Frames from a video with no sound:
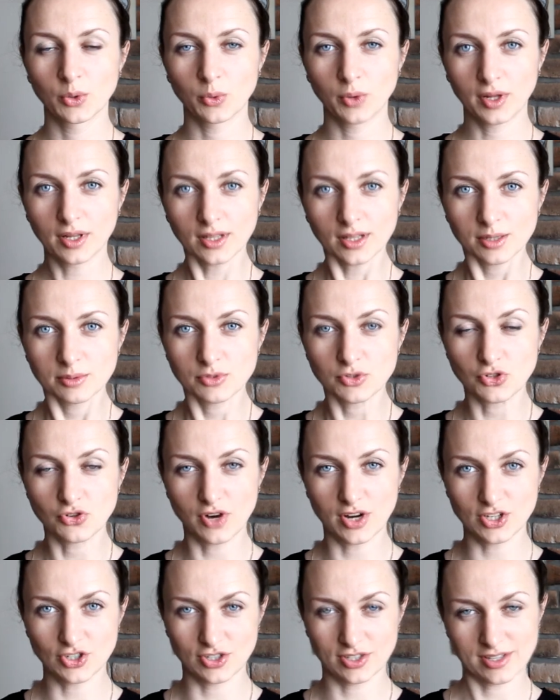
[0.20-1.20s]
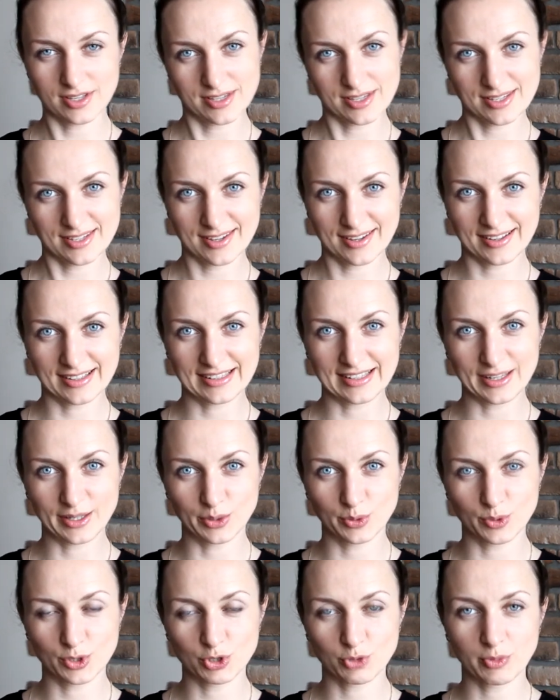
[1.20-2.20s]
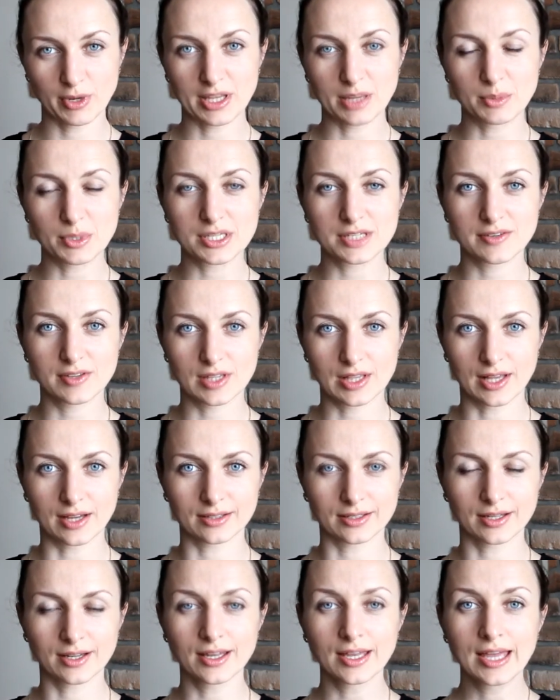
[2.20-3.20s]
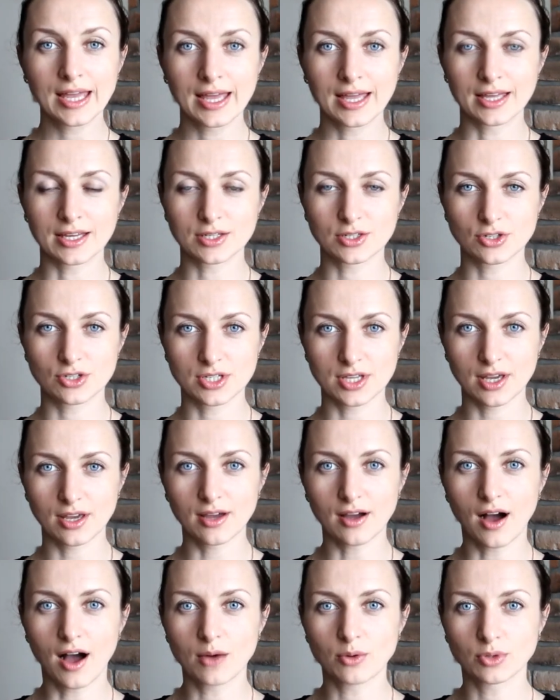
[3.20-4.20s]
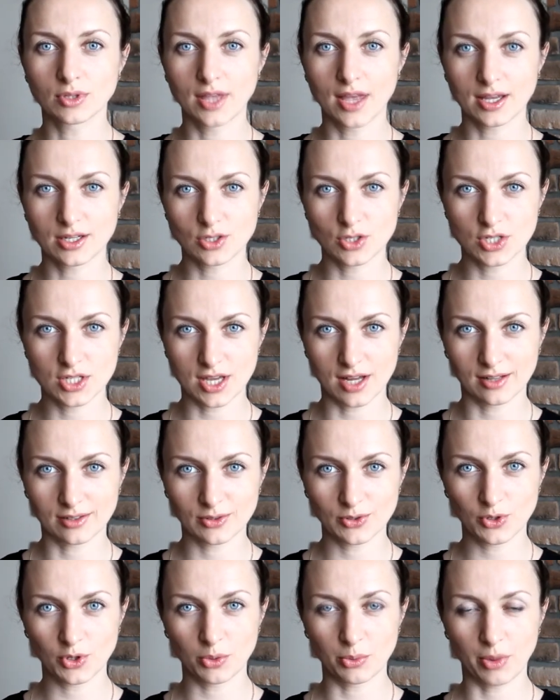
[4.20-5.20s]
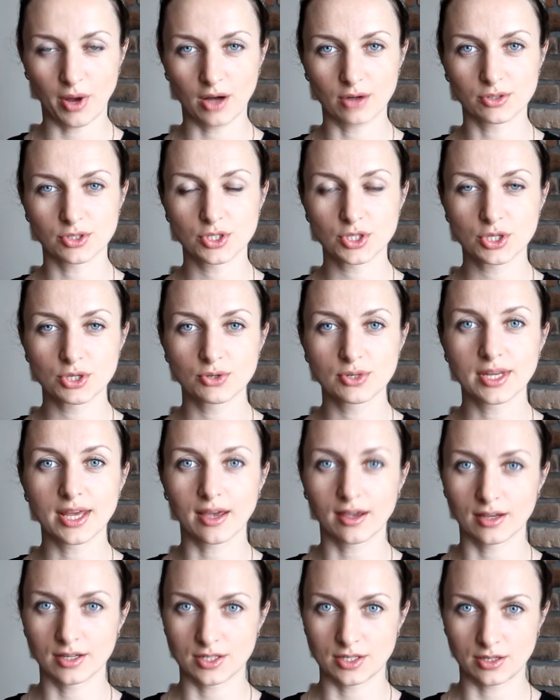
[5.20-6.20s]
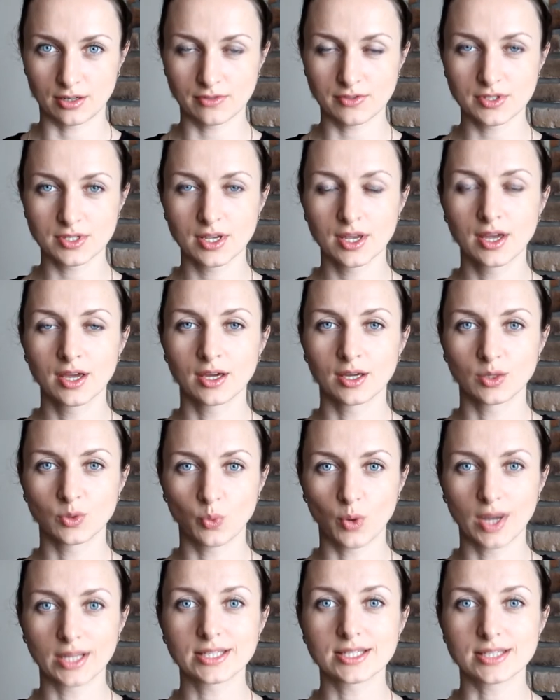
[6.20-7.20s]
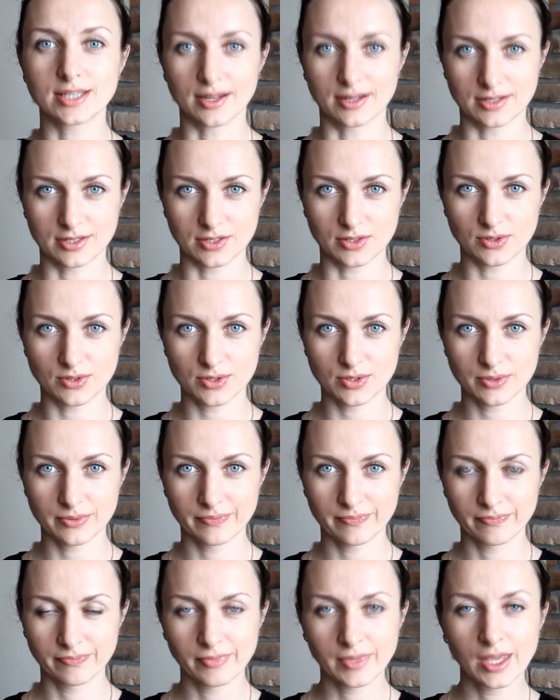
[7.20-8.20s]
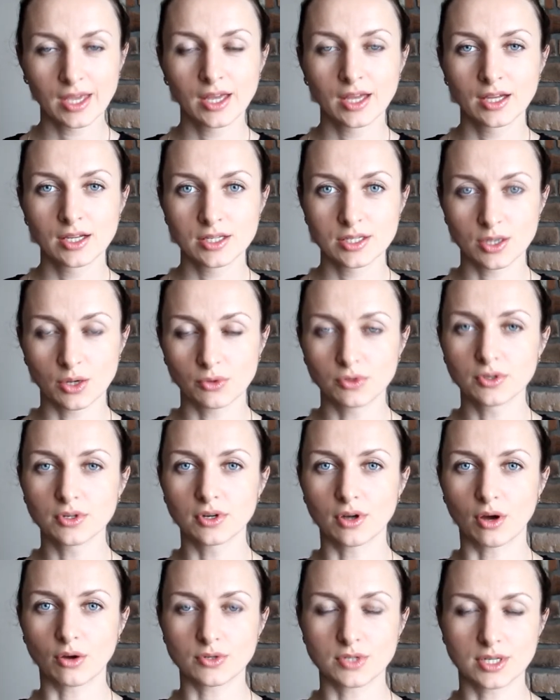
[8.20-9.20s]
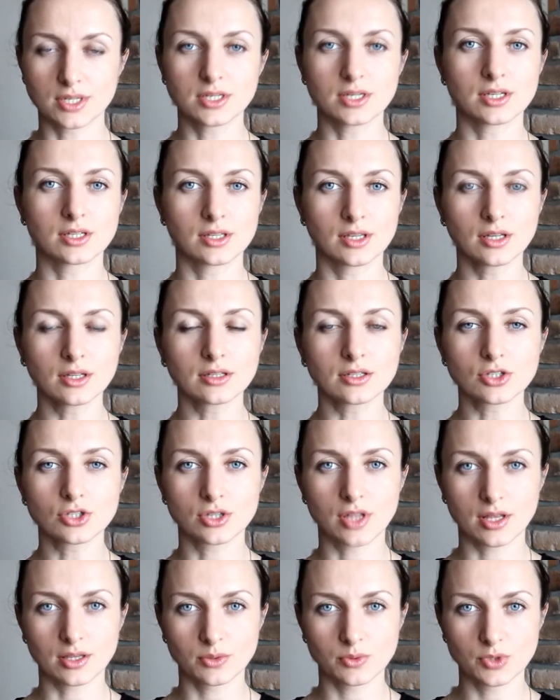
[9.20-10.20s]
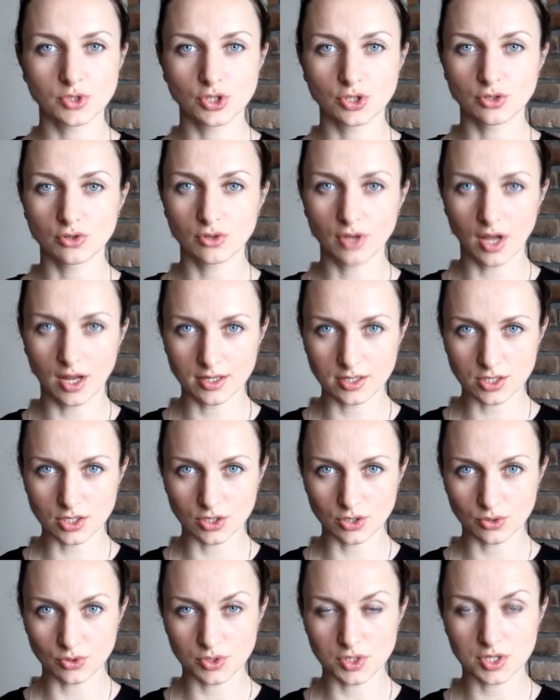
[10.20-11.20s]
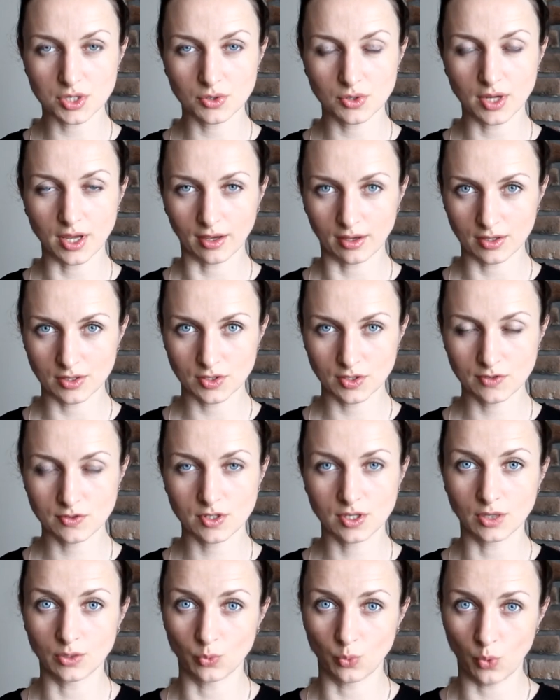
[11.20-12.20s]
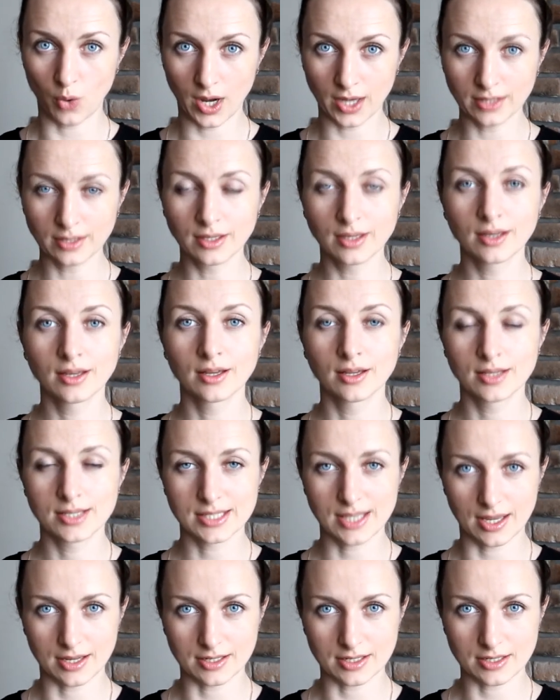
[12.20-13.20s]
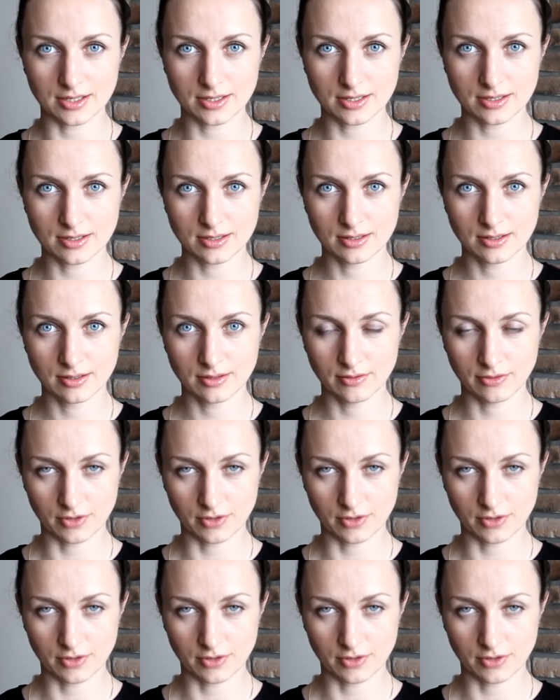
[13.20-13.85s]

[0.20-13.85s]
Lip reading: Welcome to Russian as a second language. My name is Svetlana, and today I would like to tell you about two negatives in one sentence. So you know that in English language you can't use two negatives in one sentence.